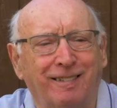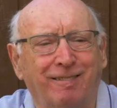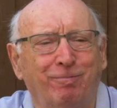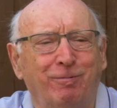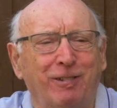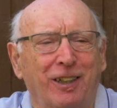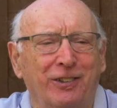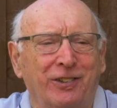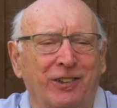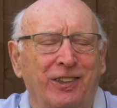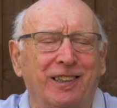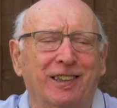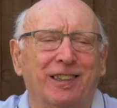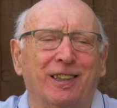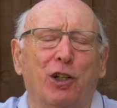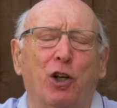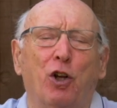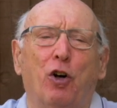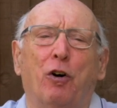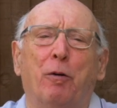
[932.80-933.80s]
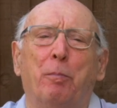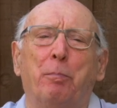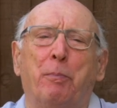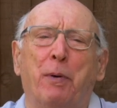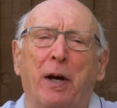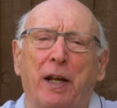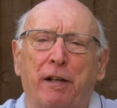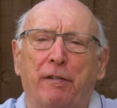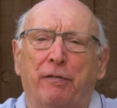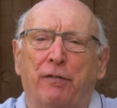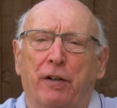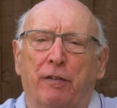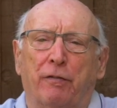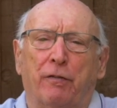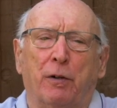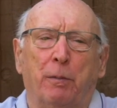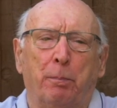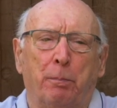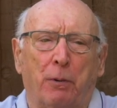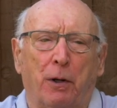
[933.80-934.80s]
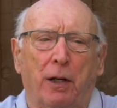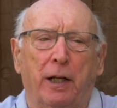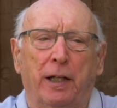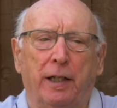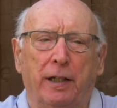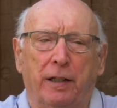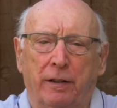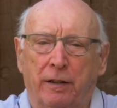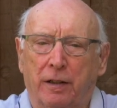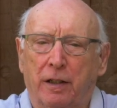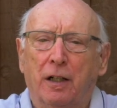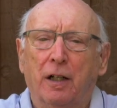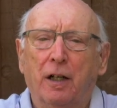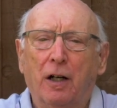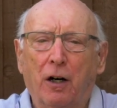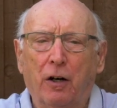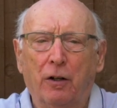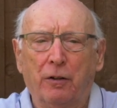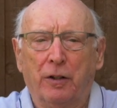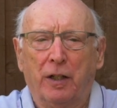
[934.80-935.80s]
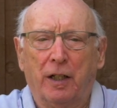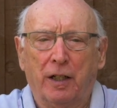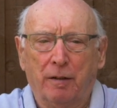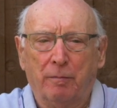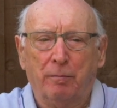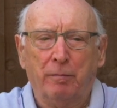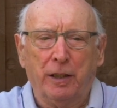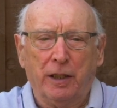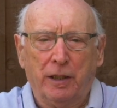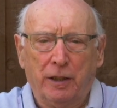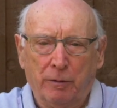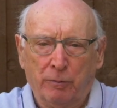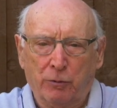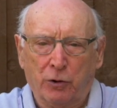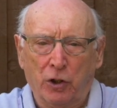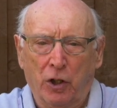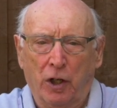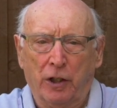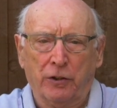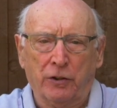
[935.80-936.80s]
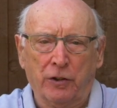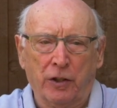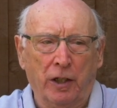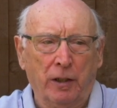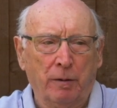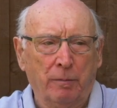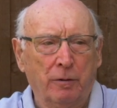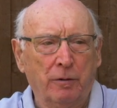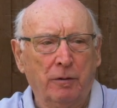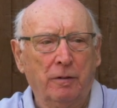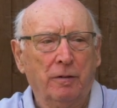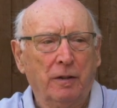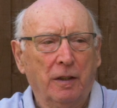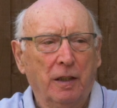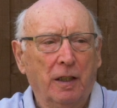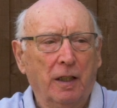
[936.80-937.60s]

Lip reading: Whilst there's a lot of benefit from playing on that medium-sized table,